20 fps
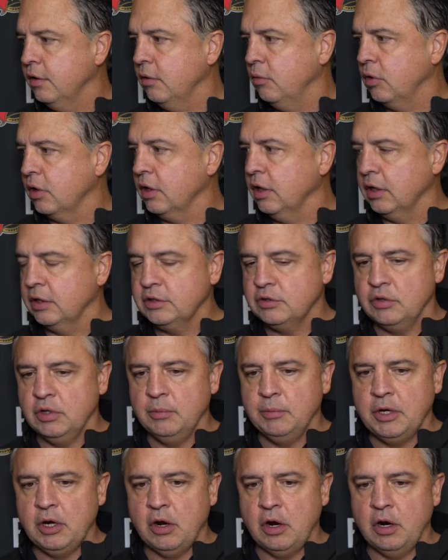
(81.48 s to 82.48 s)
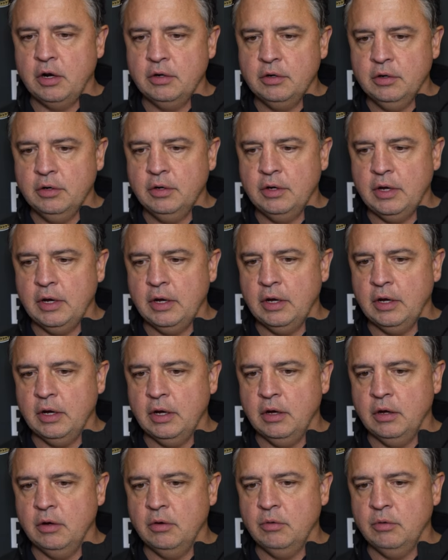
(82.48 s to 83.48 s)
They're working extremely hard.
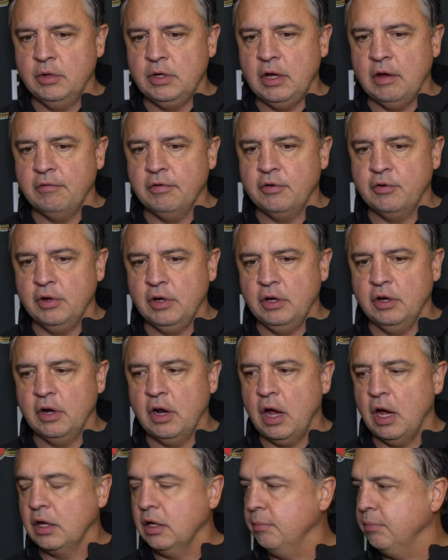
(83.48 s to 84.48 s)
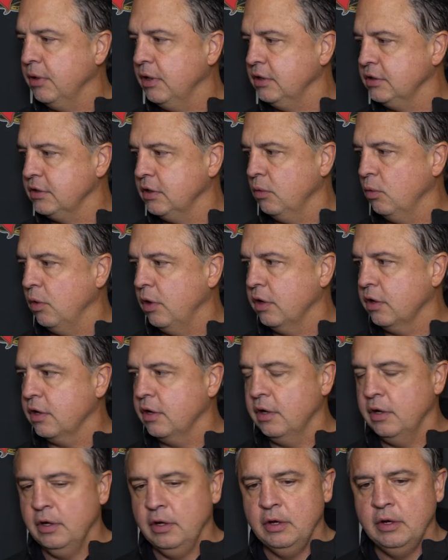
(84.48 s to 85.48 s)
Uh, when you have three good hockey players that work
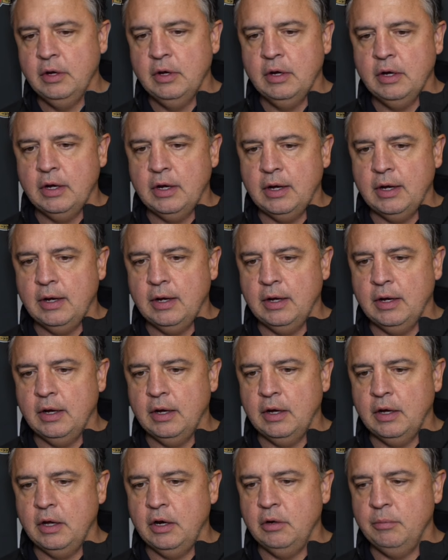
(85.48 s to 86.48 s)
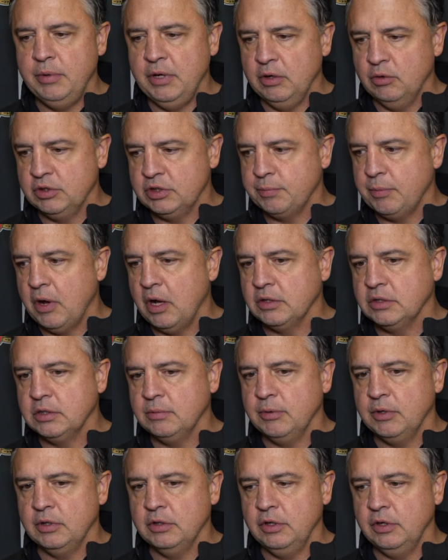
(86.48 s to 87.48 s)
uh, and are being
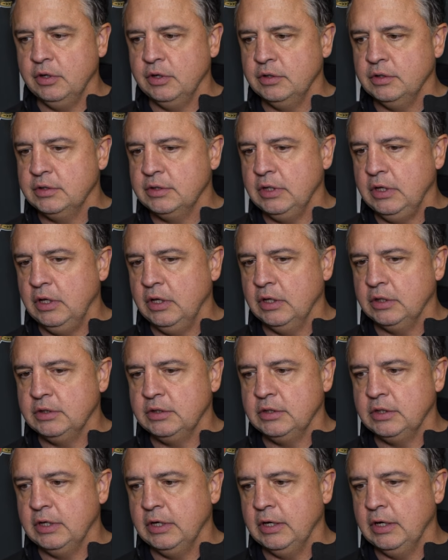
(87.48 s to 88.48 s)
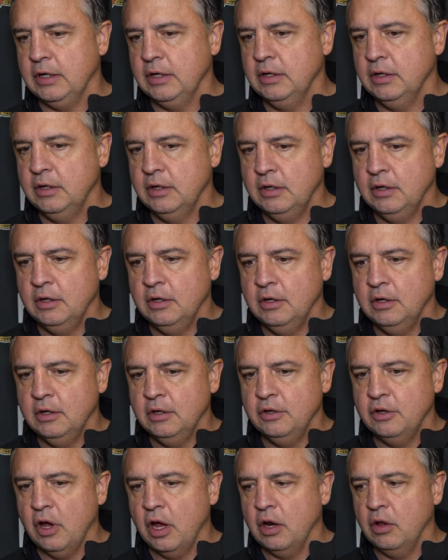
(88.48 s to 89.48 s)
responsible, you can see that
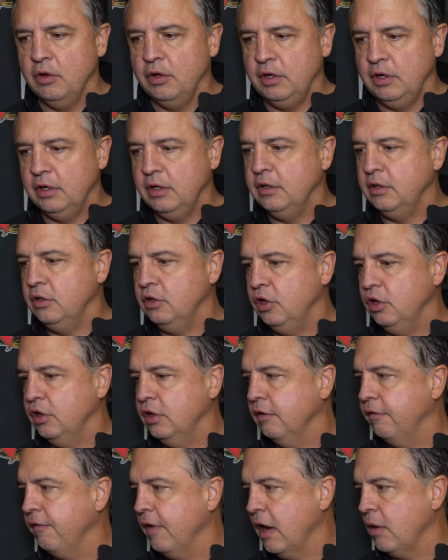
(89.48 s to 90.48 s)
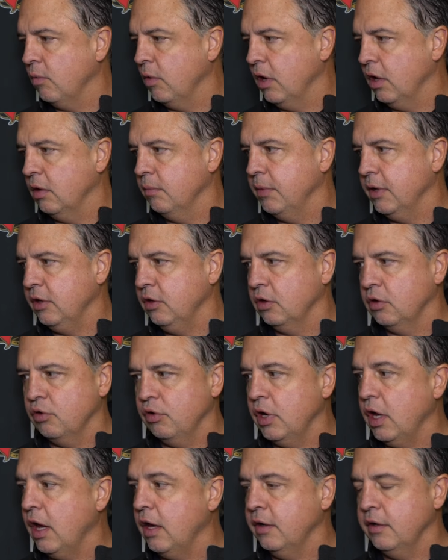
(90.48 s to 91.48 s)
not only do you defend well, but you
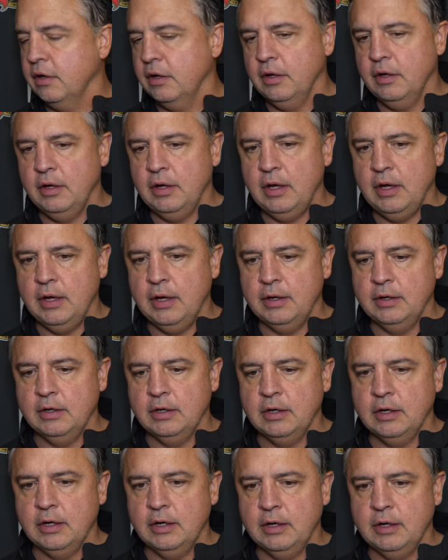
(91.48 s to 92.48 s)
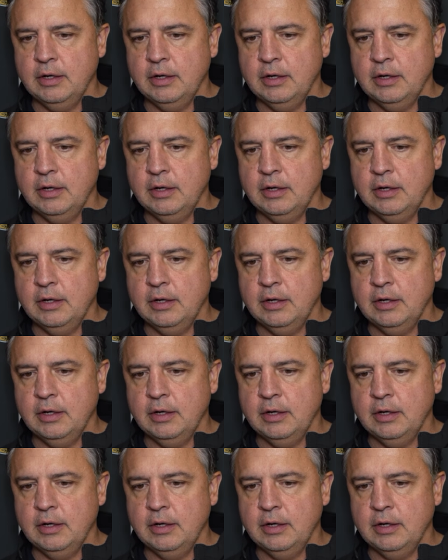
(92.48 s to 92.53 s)
create. And